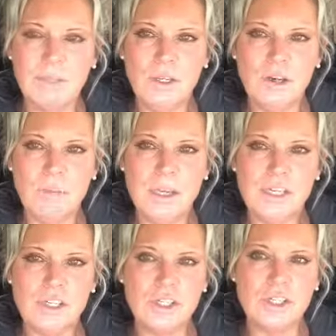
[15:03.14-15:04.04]
you know,
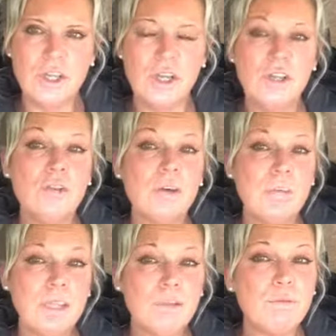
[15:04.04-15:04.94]
mentioned you want to
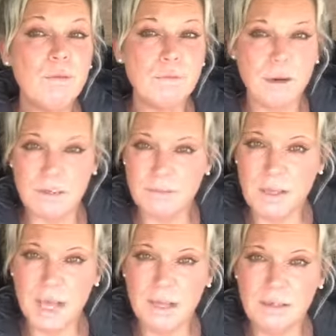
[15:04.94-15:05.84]
be at the forefront of
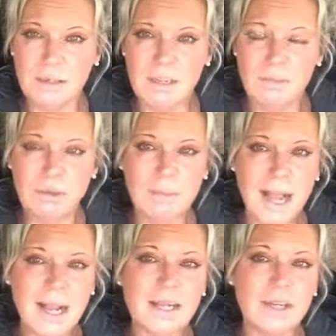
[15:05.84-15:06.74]
that if you're a
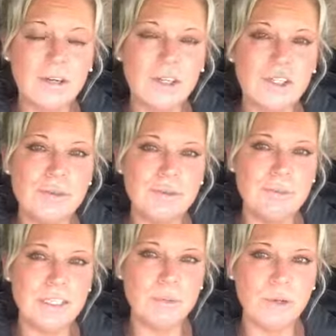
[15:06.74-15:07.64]
marketer and you're doing
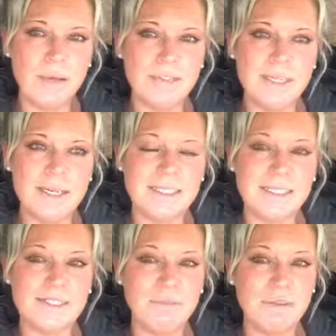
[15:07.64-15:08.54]
Facebook
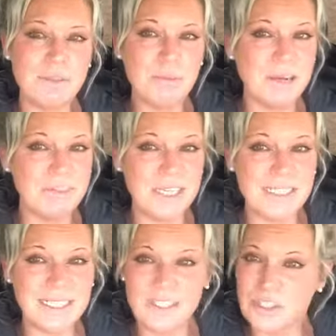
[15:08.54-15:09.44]
advertising. So Facebook
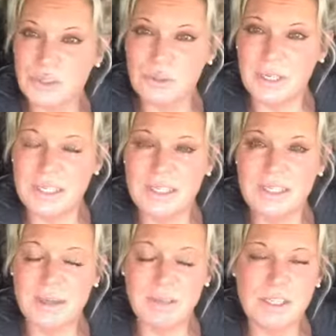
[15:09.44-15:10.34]
advertising in stories is
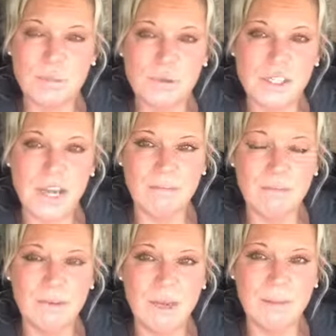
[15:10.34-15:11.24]
something to watch out
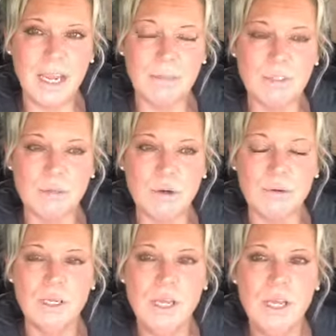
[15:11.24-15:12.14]
for coming up as
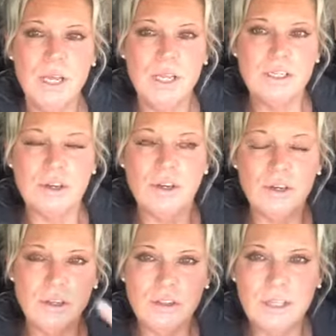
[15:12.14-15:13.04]
well. So
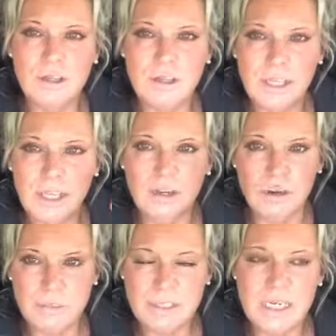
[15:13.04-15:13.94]
the
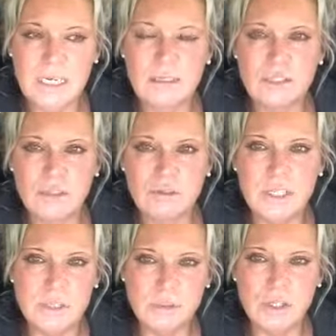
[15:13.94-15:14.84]
encrypting, the
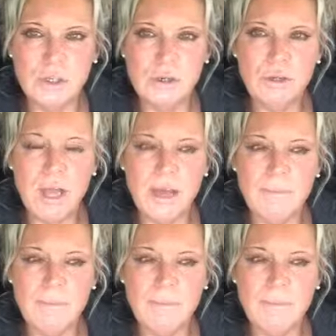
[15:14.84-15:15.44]
stories were two.